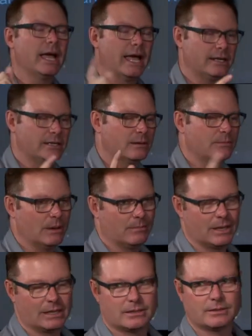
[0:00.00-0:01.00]
and
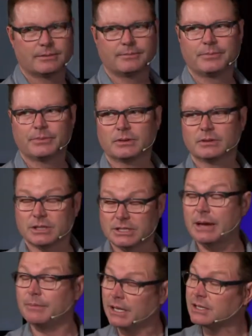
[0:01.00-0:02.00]
commitment. Does
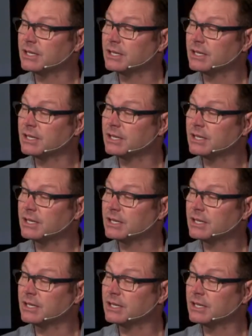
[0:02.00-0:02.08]
that make